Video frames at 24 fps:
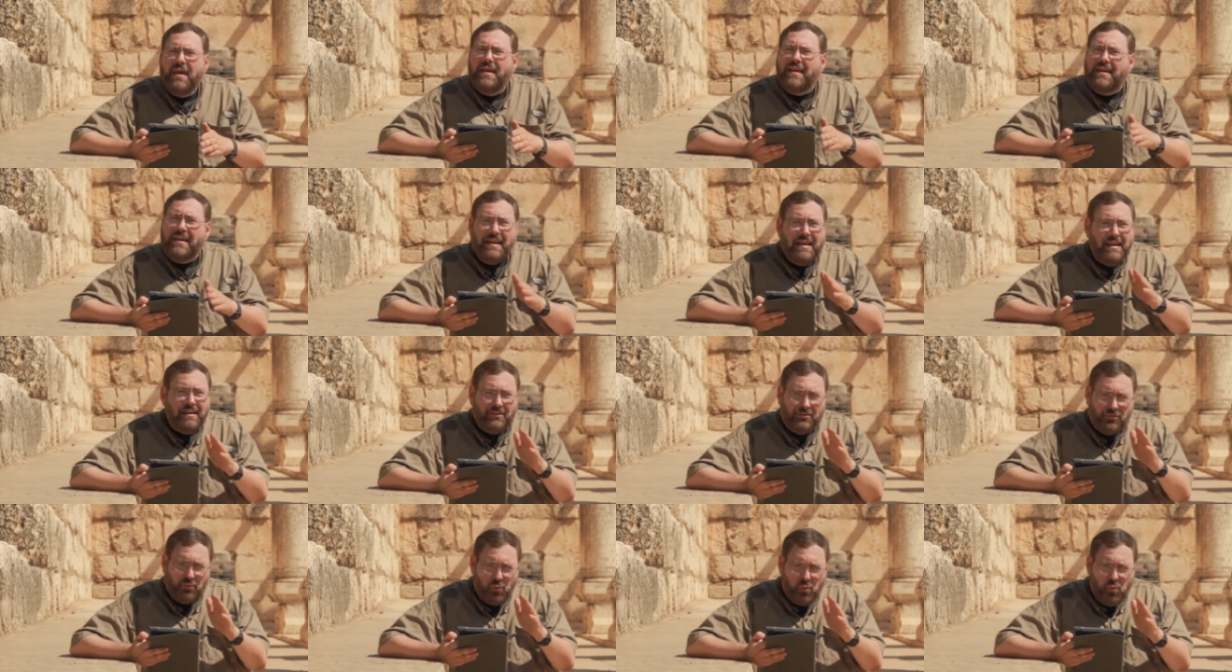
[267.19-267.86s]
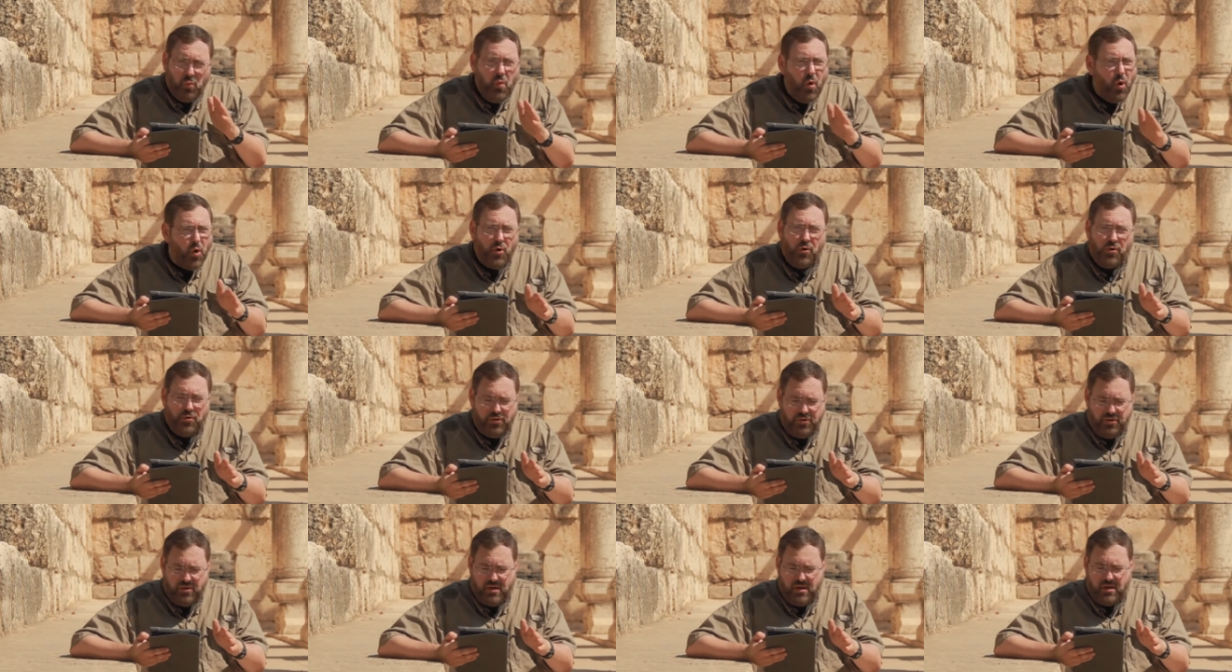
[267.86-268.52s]
He is
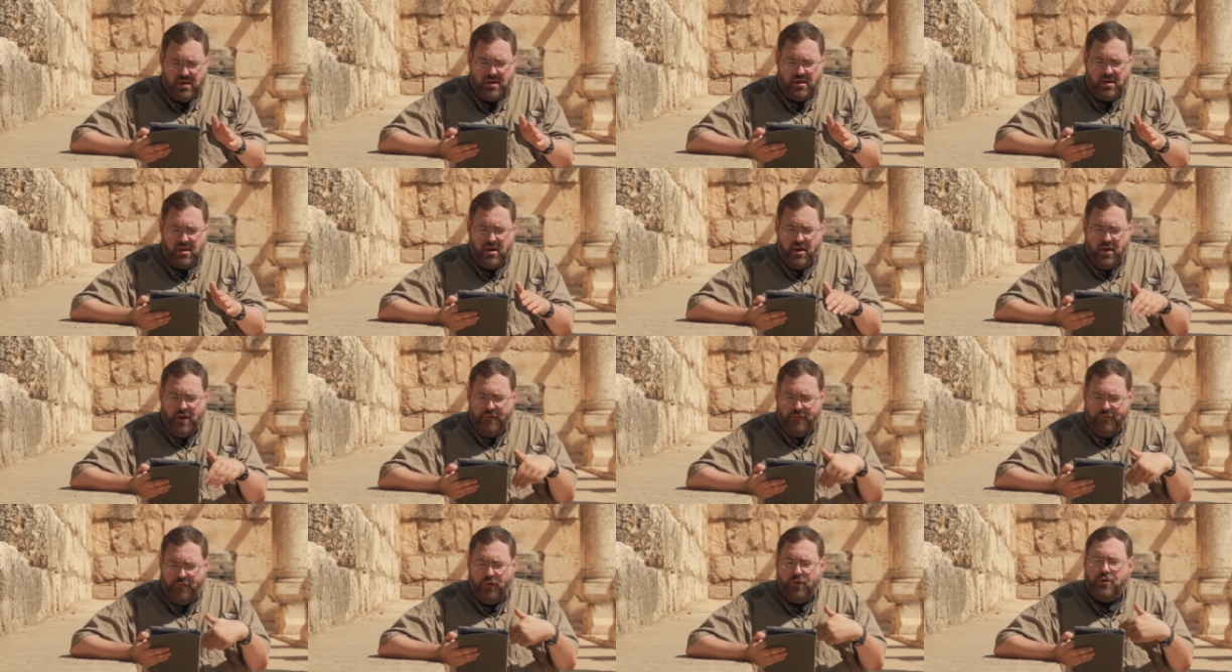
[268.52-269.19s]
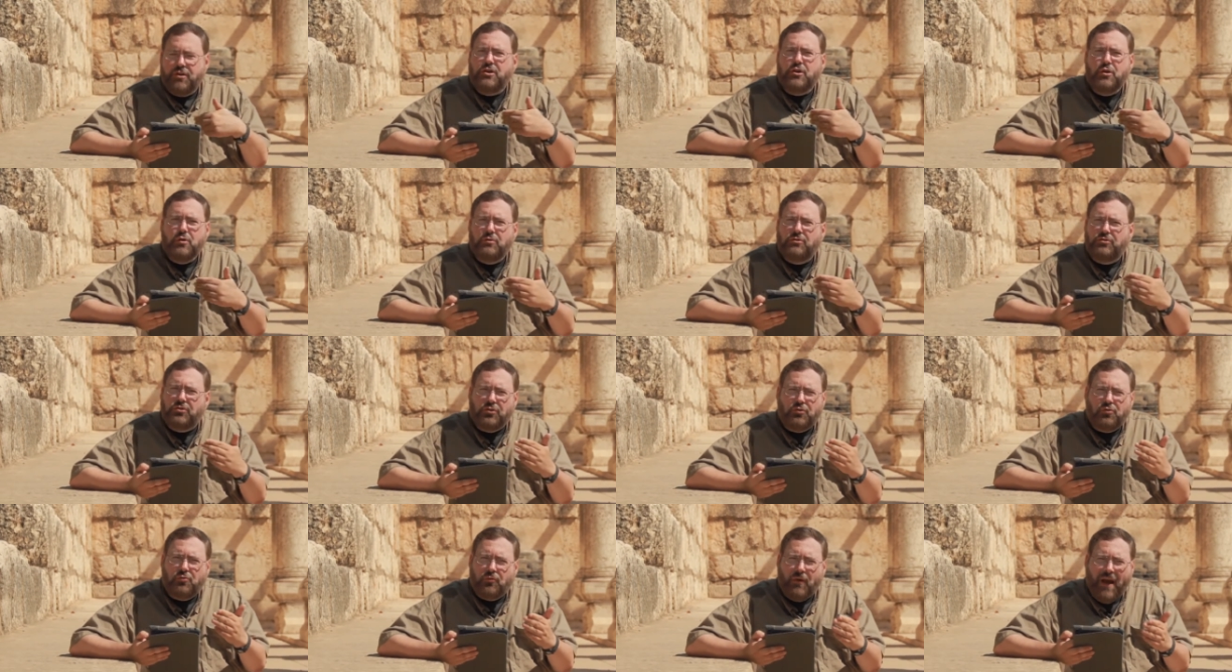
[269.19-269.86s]
worthy for you
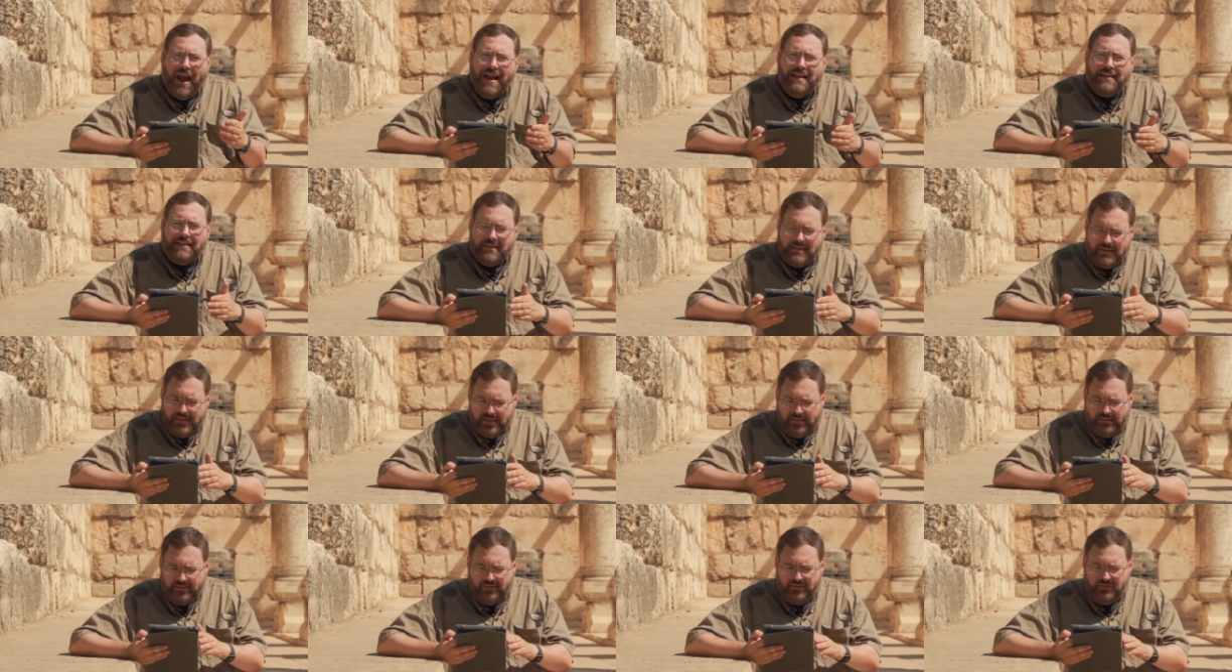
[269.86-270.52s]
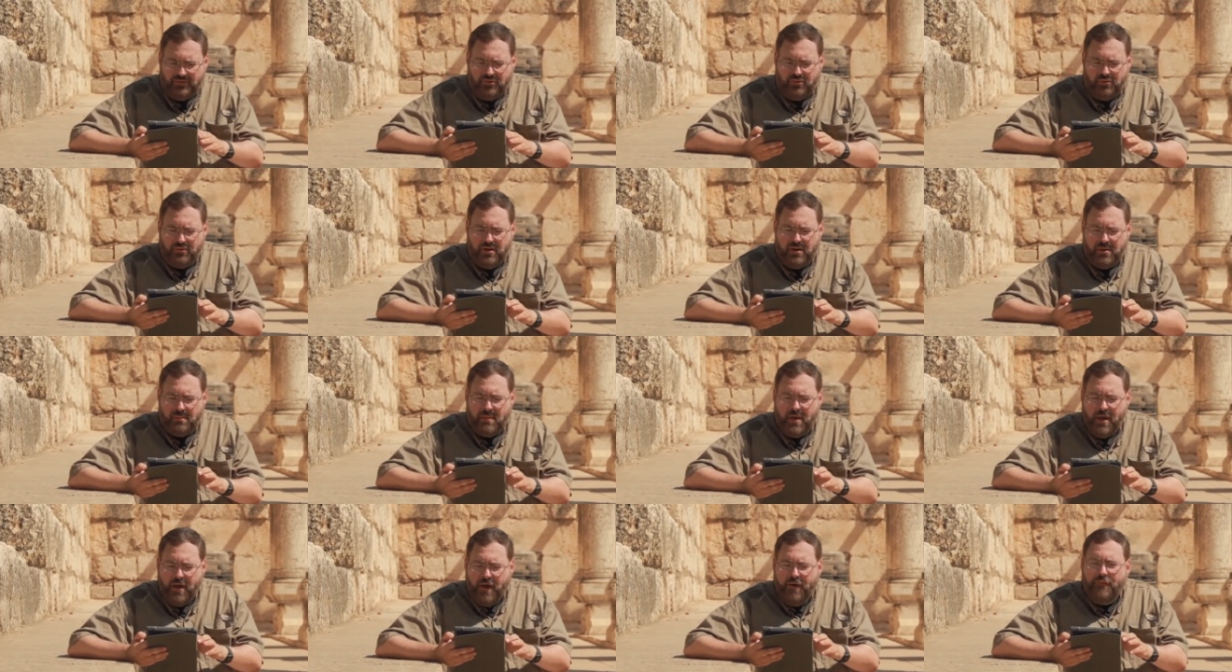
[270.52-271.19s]
to grant this to
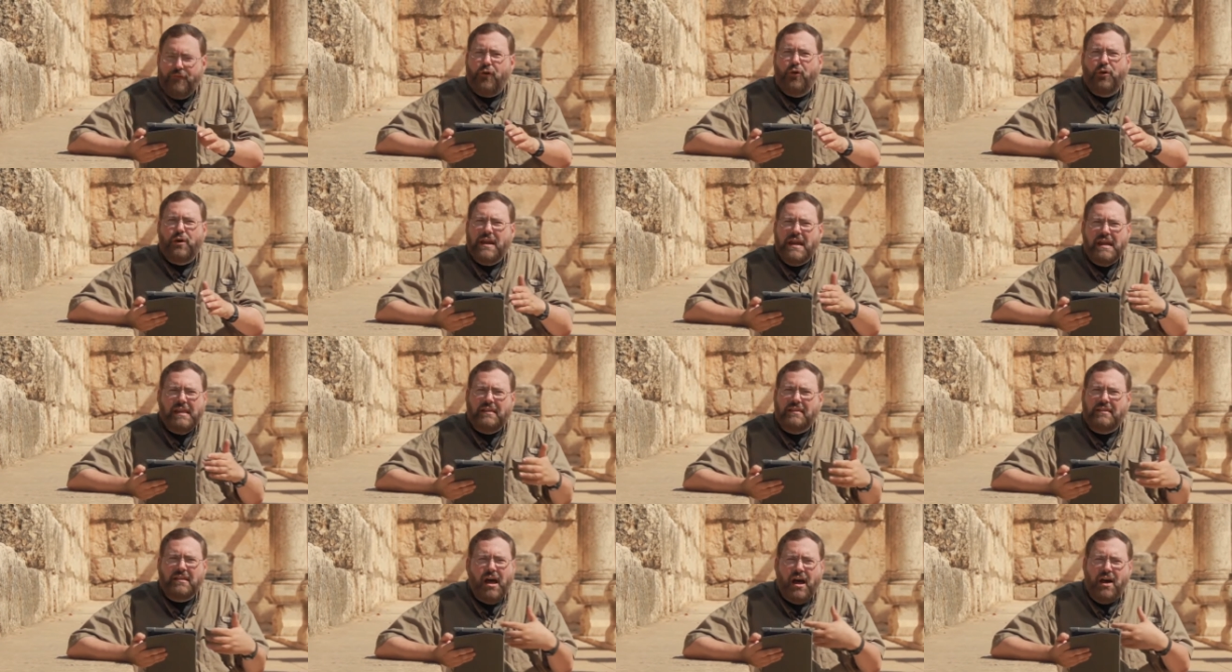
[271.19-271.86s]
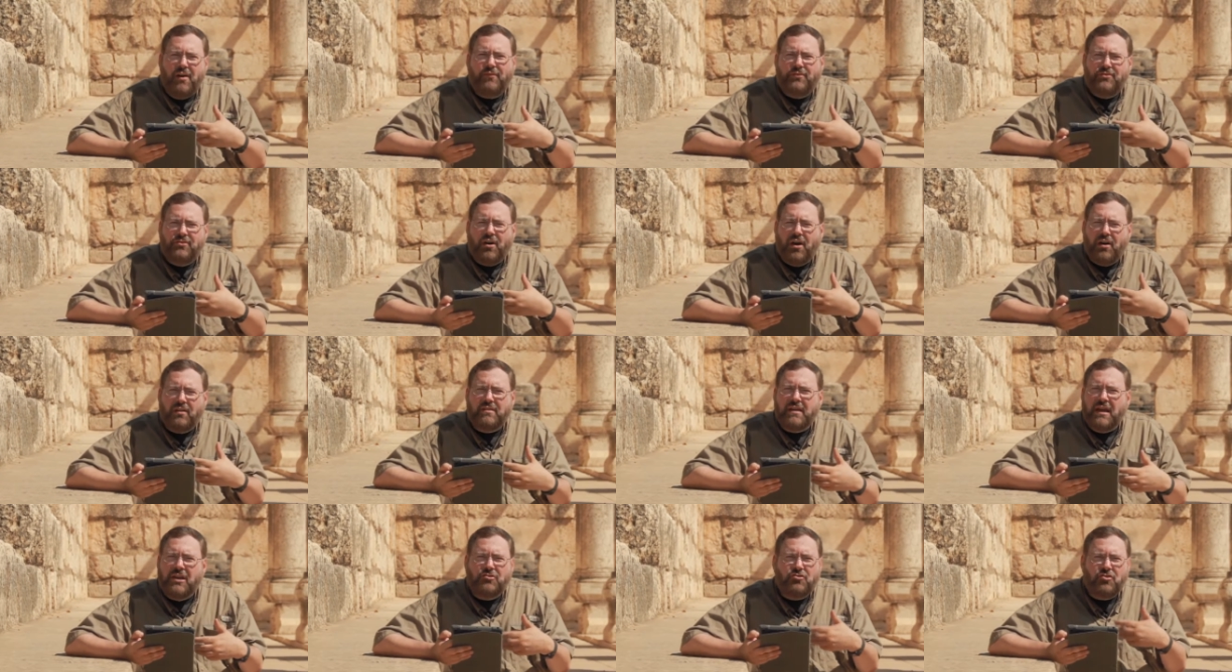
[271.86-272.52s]
him, for he loves our
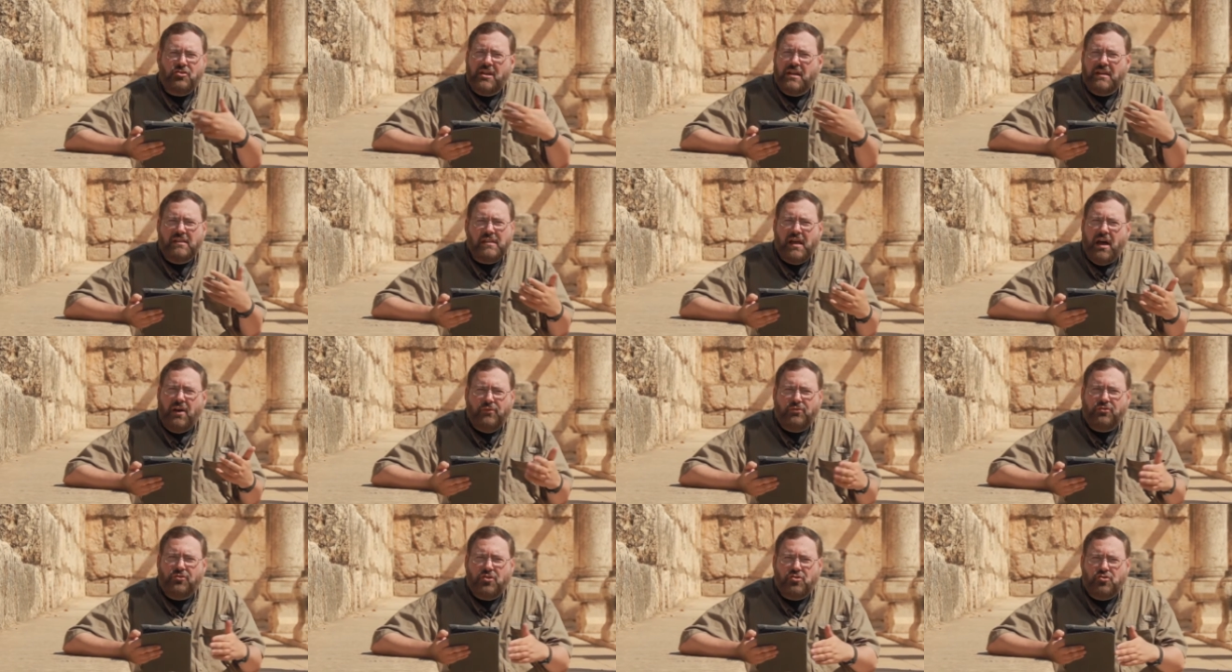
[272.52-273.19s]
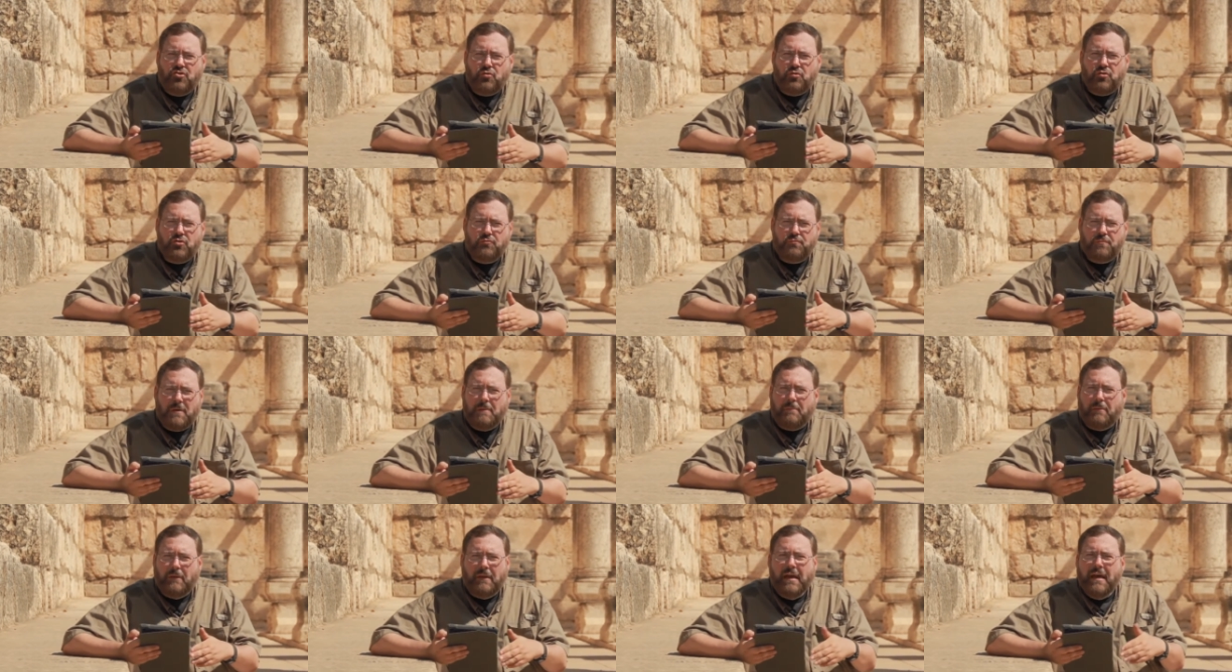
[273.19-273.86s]
nation, he loves the Jewish
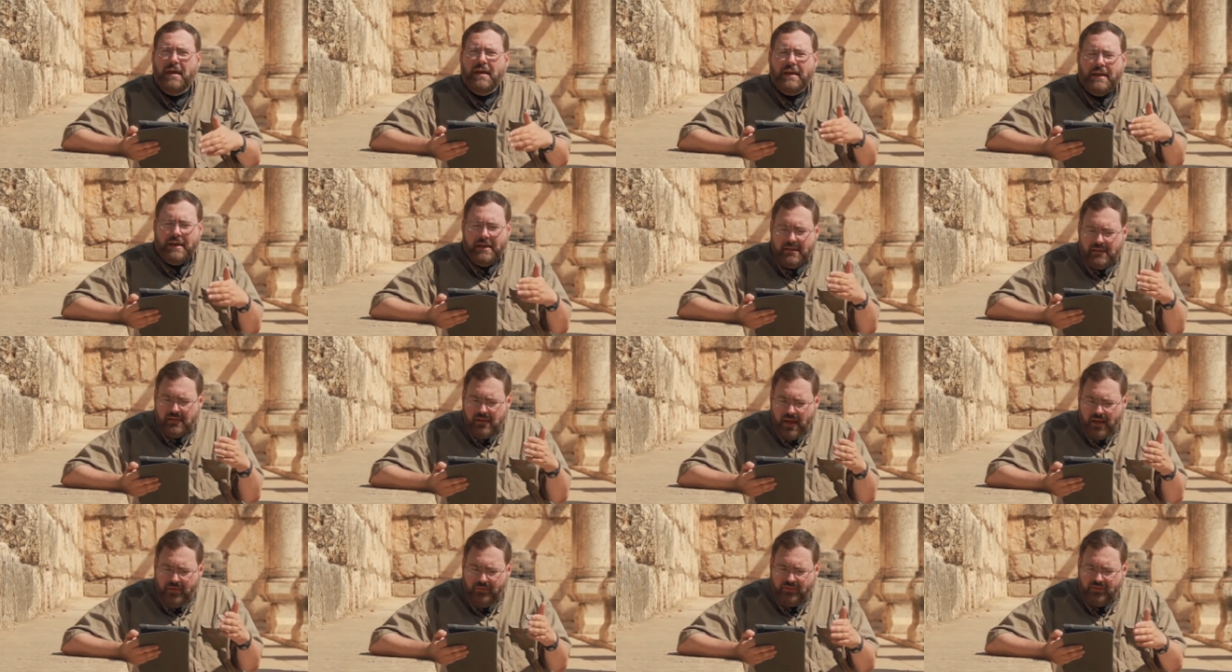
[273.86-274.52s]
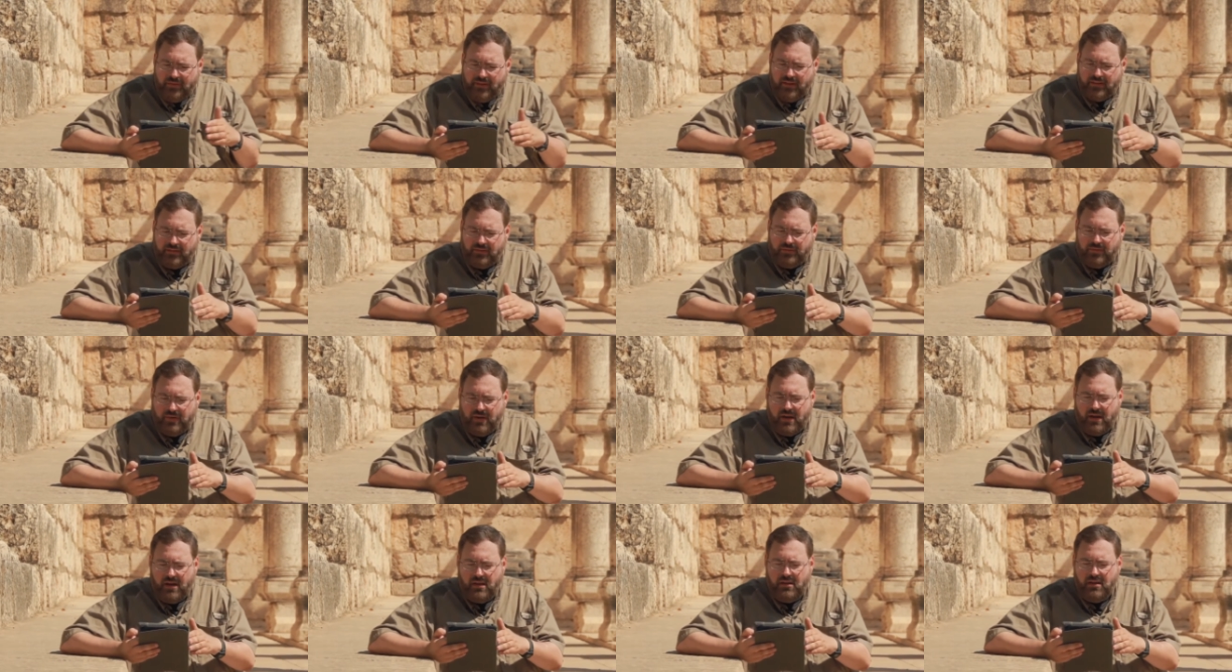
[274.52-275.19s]
people, he loves
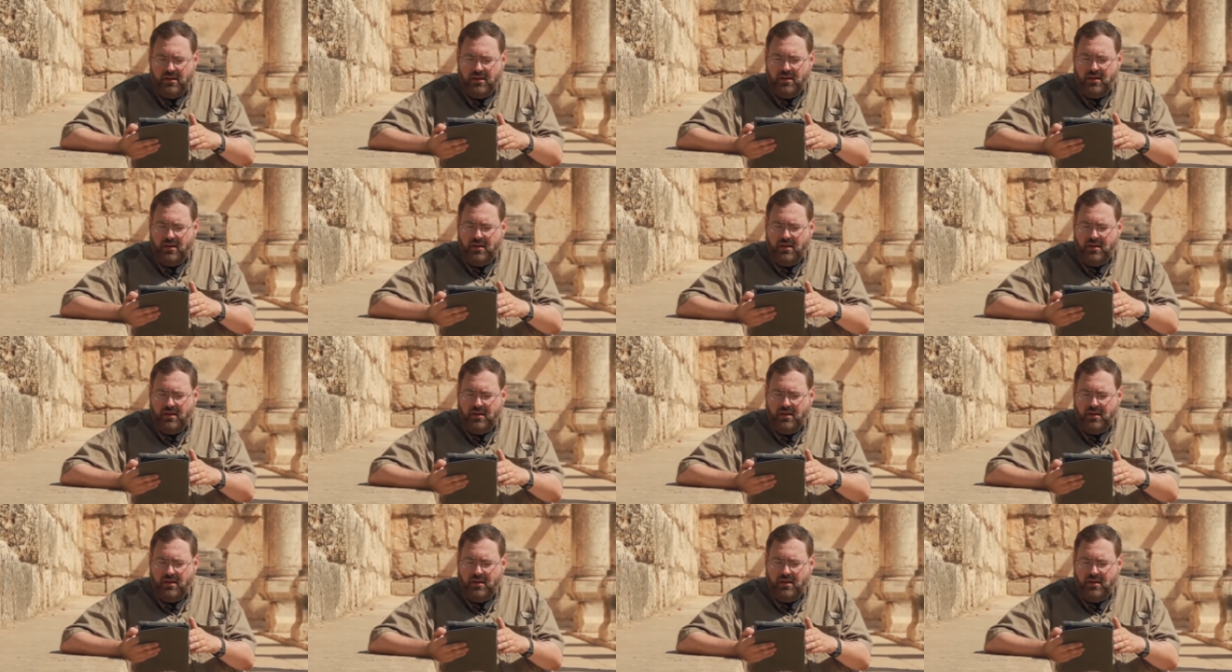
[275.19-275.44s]
Israel.